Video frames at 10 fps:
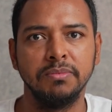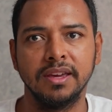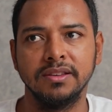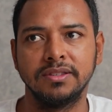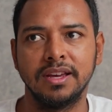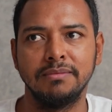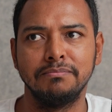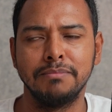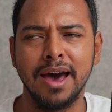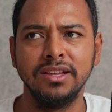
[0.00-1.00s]
Because
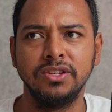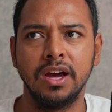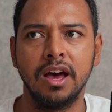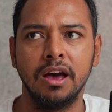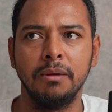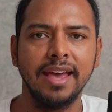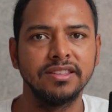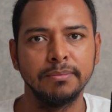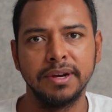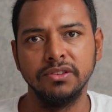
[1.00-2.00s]
my job as
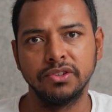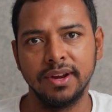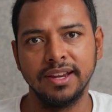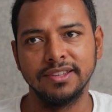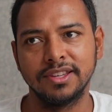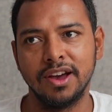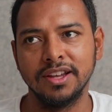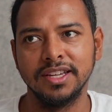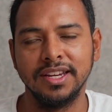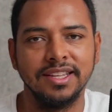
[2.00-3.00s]
somebody who's creating this content